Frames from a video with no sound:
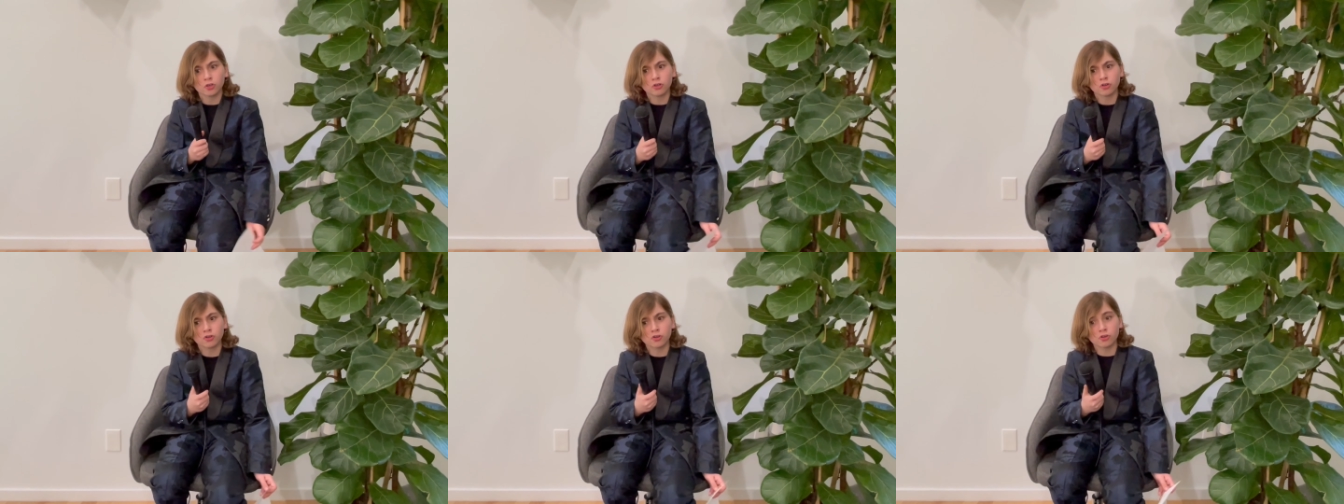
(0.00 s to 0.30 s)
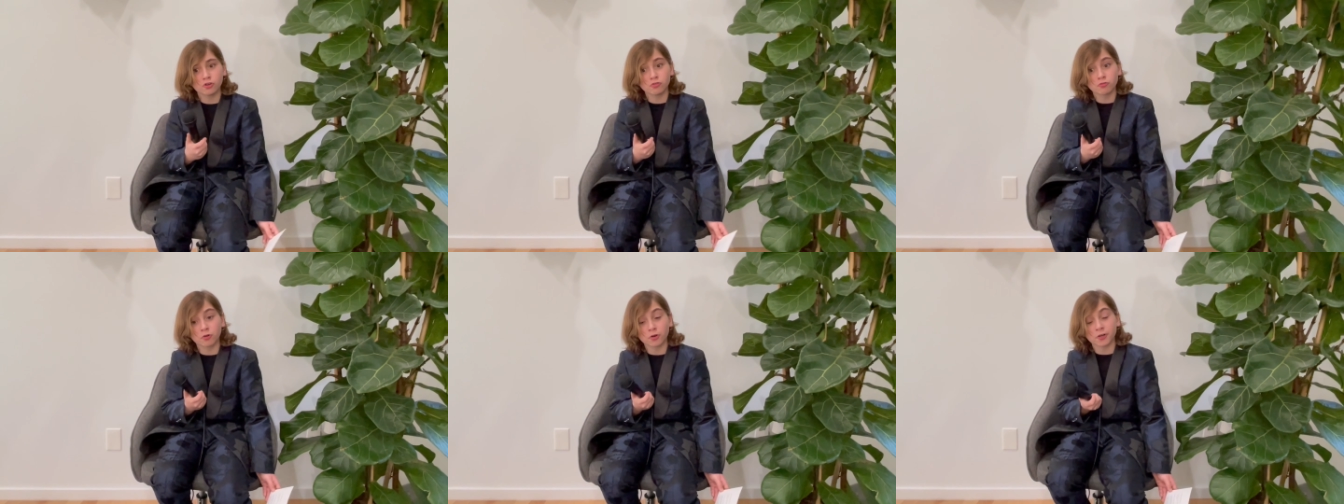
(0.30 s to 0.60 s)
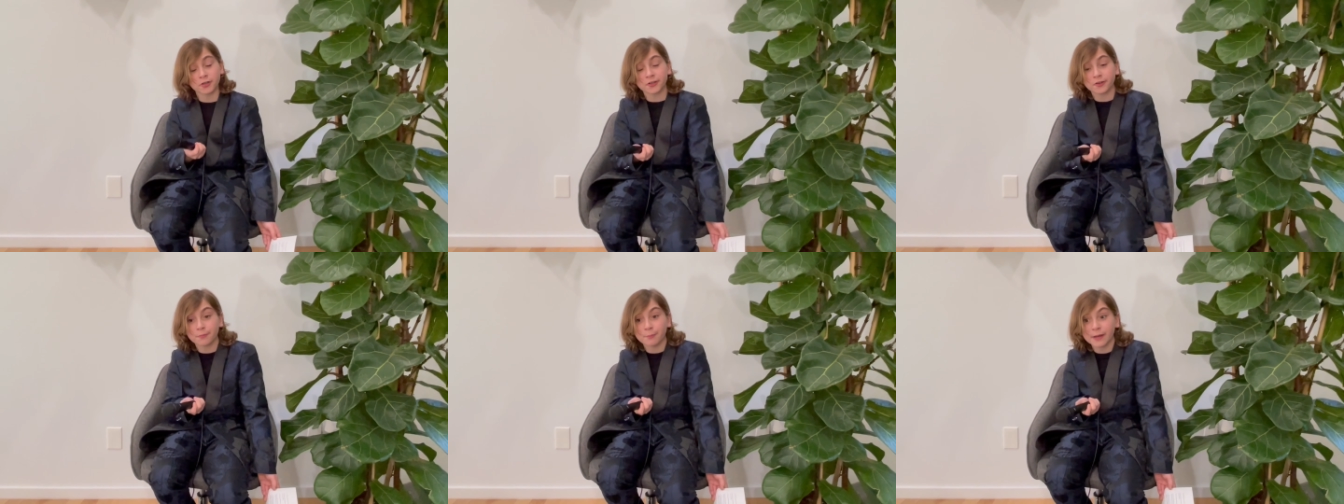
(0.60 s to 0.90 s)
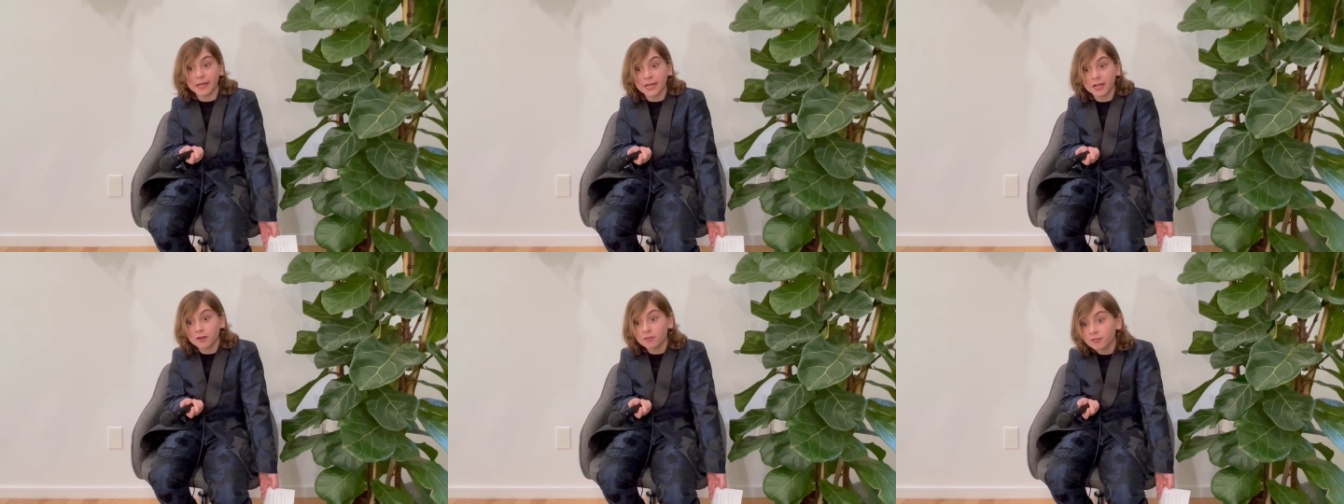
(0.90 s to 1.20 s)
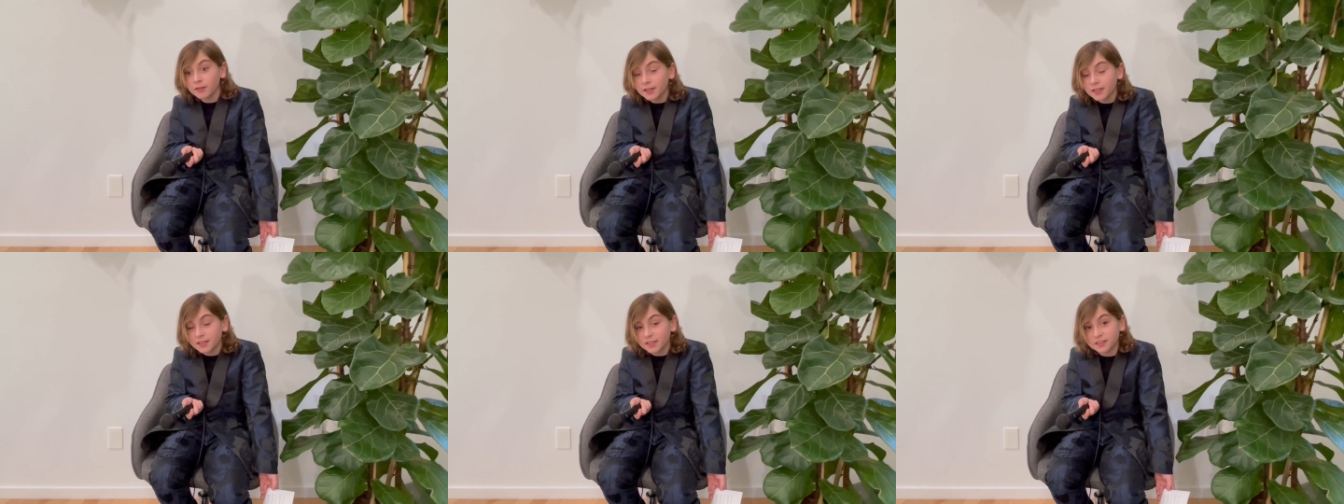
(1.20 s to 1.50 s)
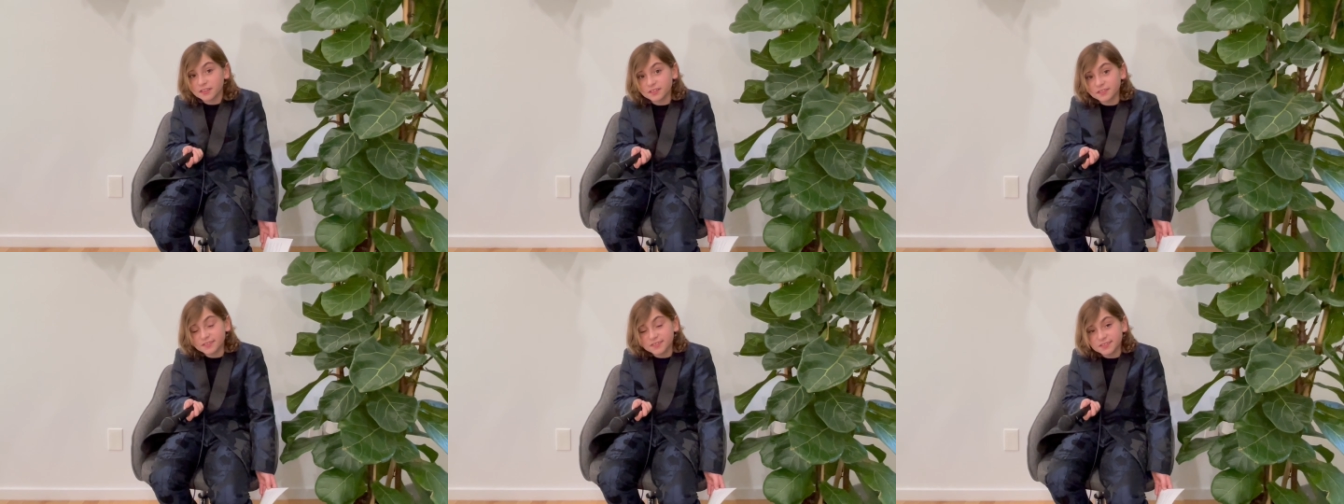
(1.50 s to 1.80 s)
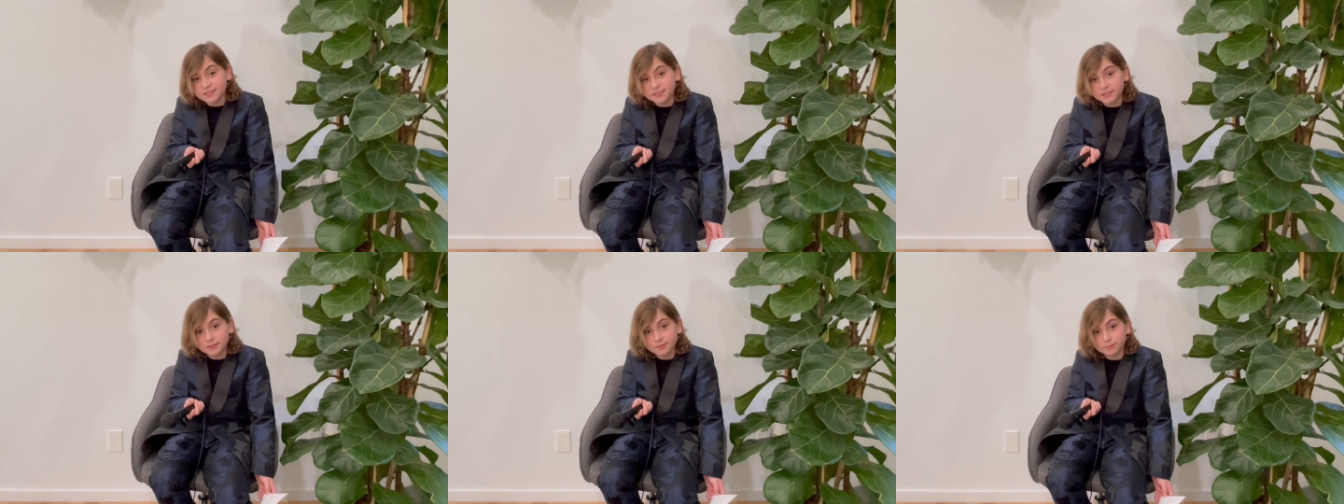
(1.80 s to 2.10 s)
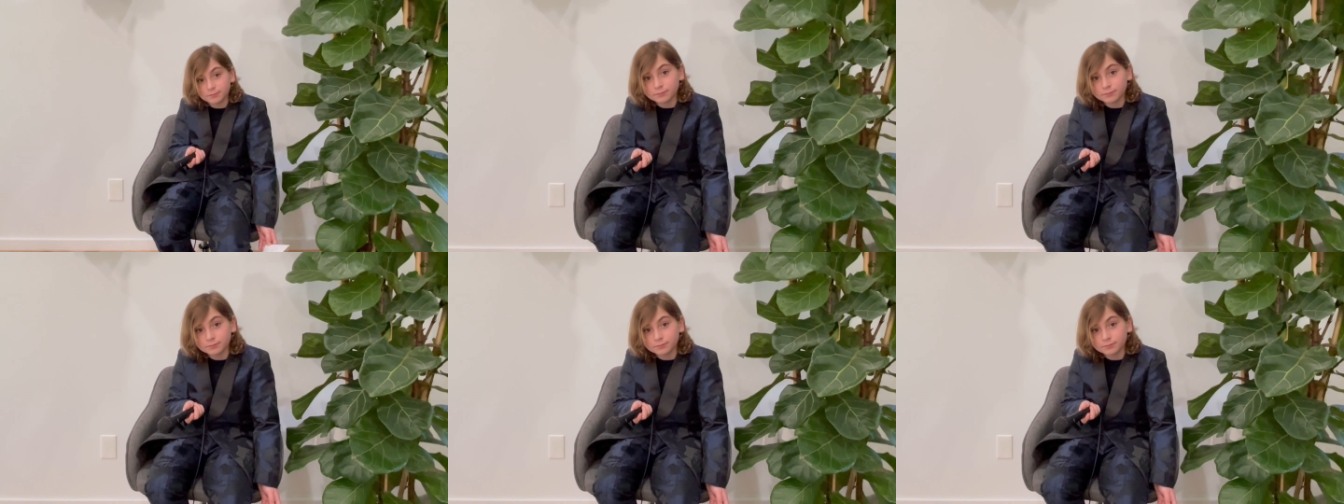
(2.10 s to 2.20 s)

Who were your parents?